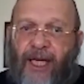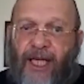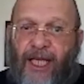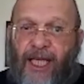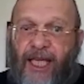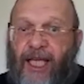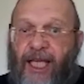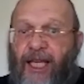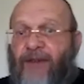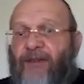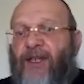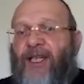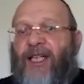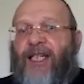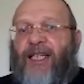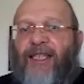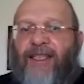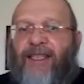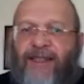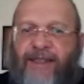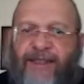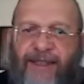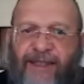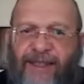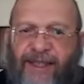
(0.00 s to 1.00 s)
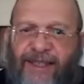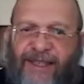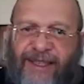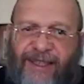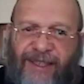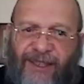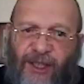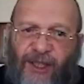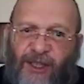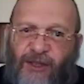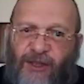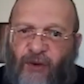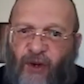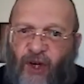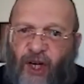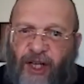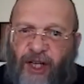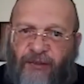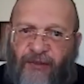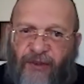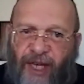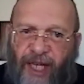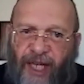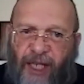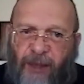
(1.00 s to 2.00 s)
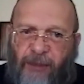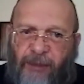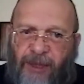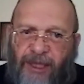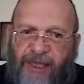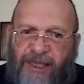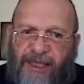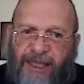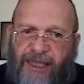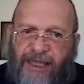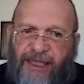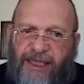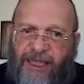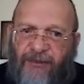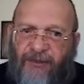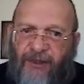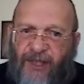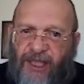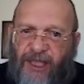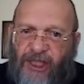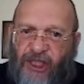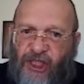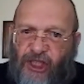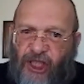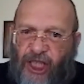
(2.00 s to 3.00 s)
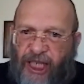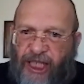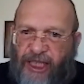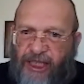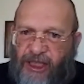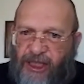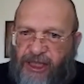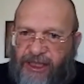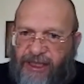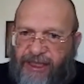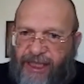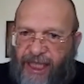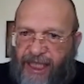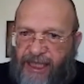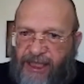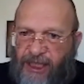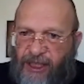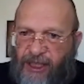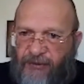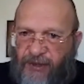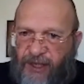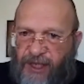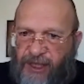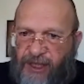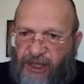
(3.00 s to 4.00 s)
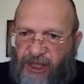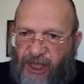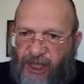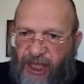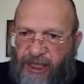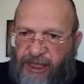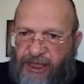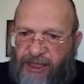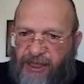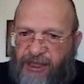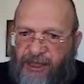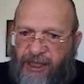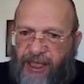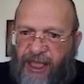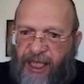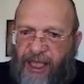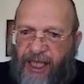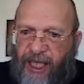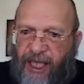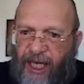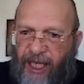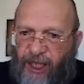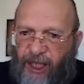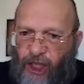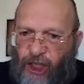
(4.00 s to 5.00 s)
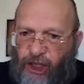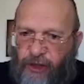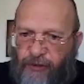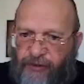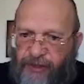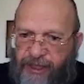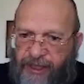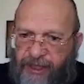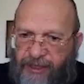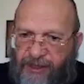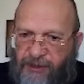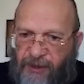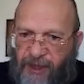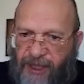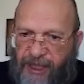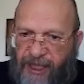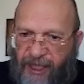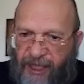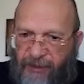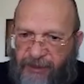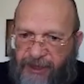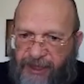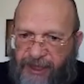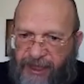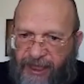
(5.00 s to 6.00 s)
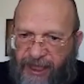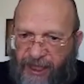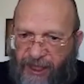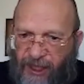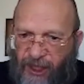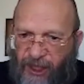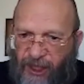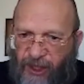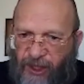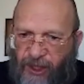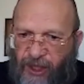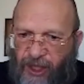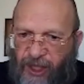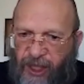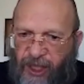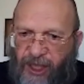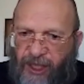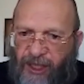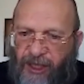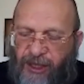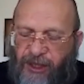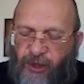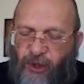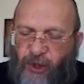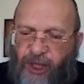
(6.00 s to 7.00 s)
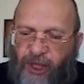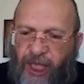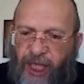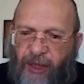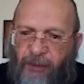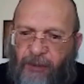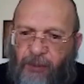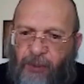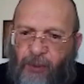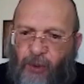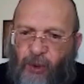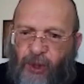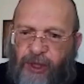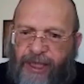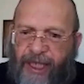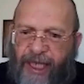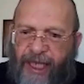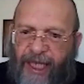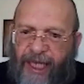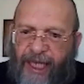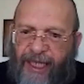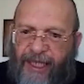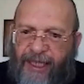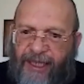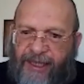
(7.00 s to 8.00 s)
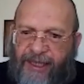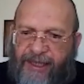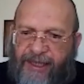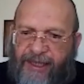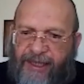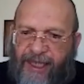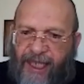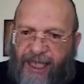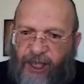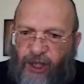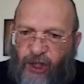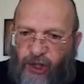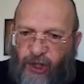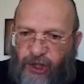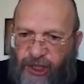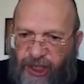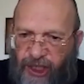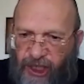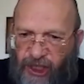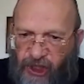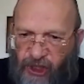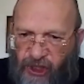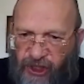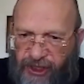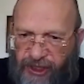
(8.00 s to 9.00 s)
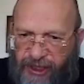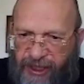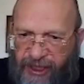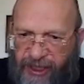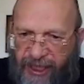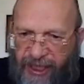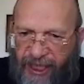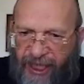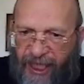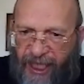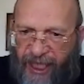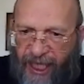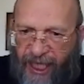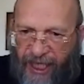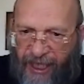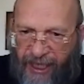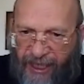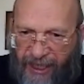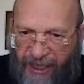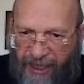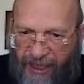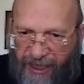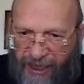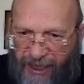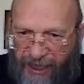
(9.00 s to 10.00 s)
Even those 4 variables, since differentiation, such differentiation, a lot of things became 0. So you can put extra condition and